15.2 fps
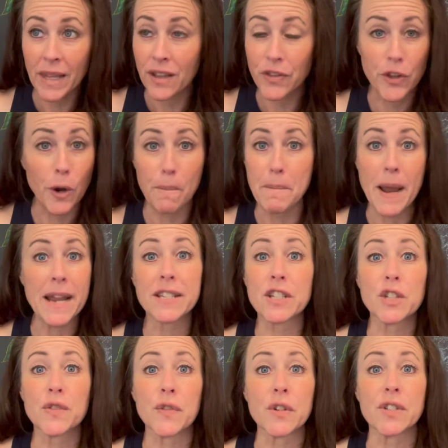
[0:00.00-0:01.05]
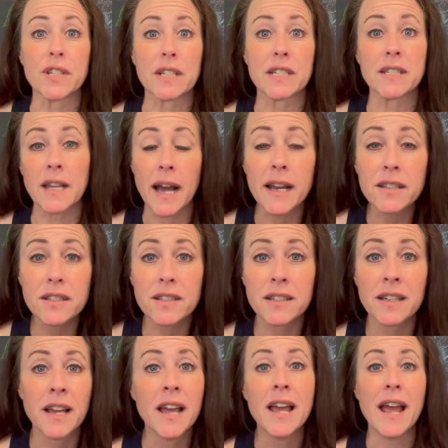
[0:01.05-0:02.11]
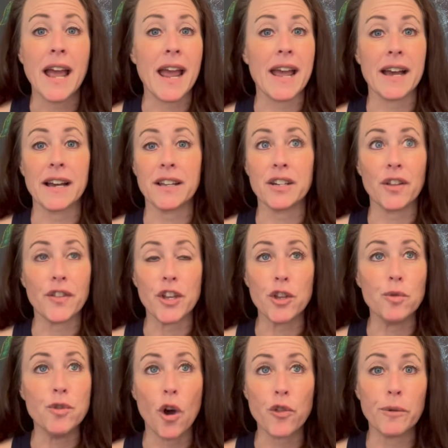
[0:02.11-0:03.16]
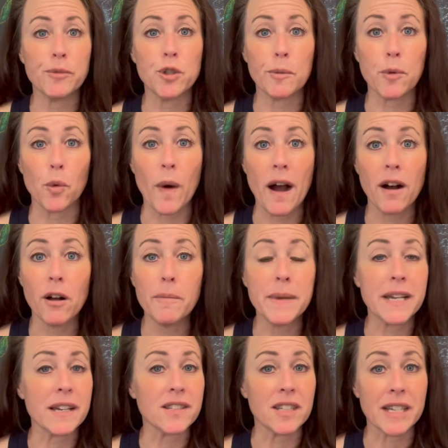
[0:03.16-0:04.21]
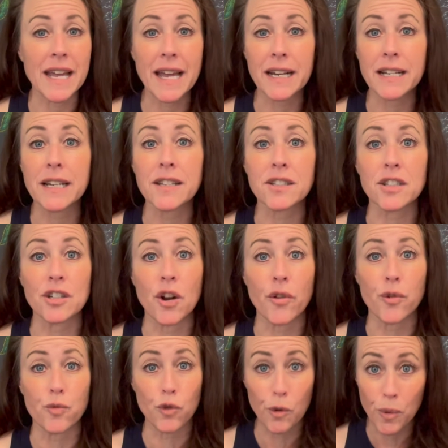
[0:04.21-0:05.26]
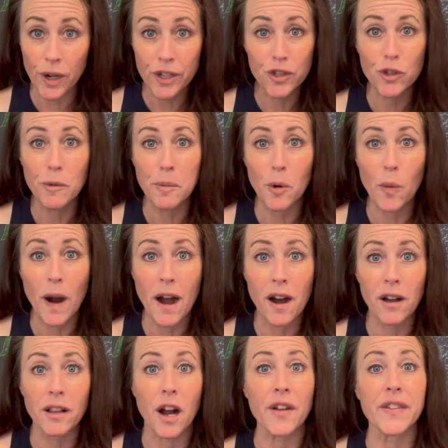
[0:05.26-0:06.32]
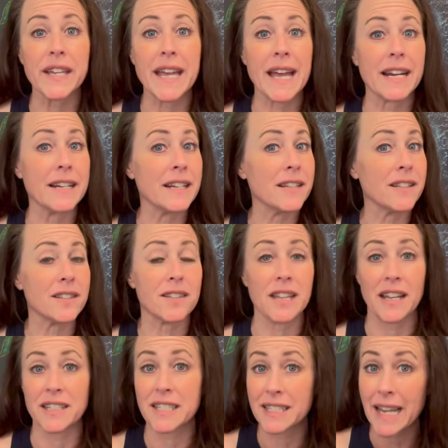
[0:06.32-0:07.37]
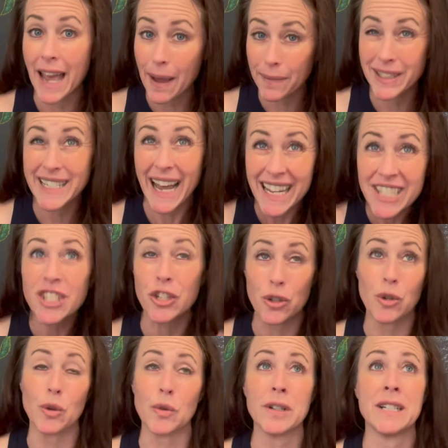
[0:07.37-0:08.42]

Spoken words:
your basis for success, and that you know them super well, because the candidates that know the rubrics super well are the candidates that tend to